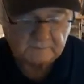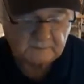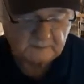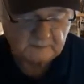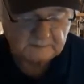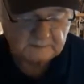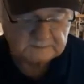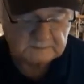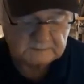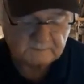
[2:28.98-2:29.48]

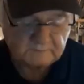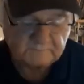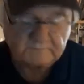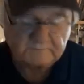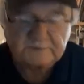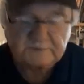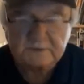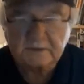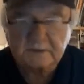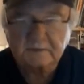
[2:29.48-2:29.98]
So from
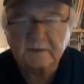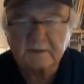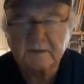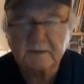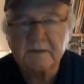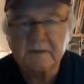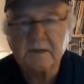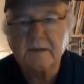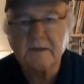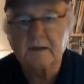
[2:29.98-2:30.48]
Santa
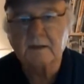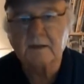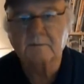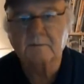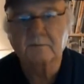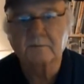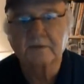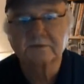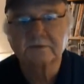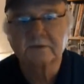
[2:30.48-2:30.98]
Anita on
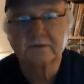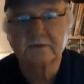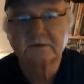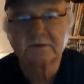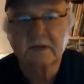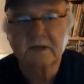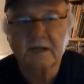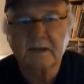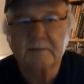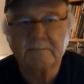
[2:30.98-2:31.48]

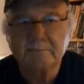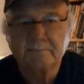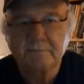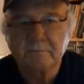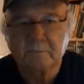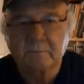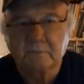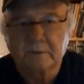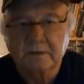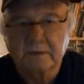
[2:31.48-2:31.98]
President's Day,
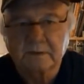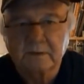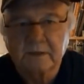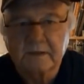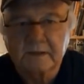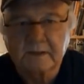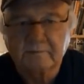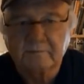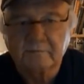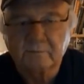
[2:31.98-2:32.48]
Rick
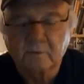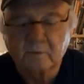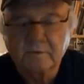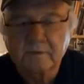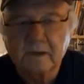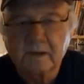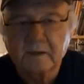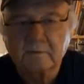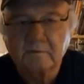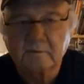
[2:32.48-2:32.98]
Needham for
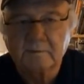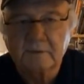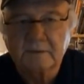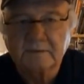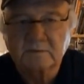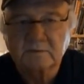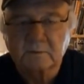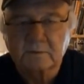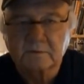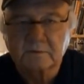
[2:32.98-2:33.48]
the
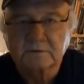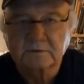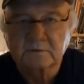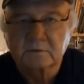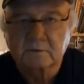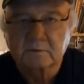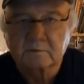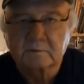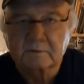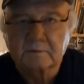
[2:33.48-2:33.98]
Equibase Winner's
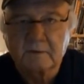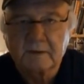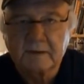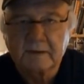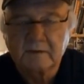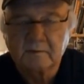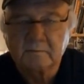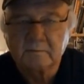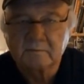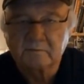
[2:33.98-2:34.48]
Circle,
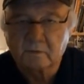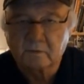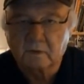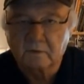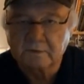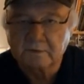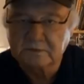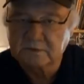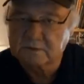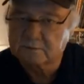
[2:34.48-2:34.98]
reminding you as
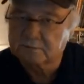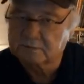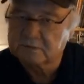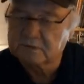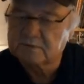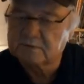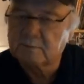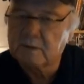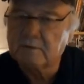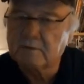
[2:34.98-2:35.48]
always to
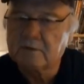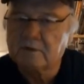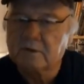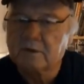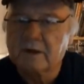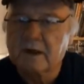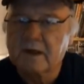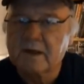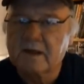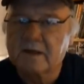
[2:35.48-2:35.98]
please bail with
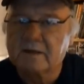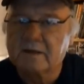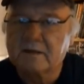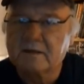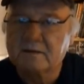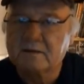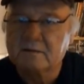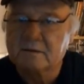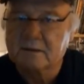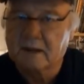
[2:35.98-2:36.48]
your head,
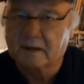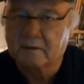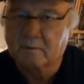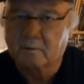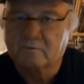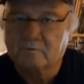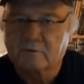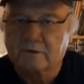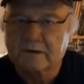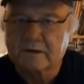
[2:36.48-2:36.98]
not
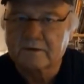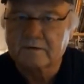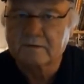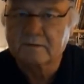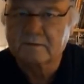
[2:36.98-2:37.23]
over it.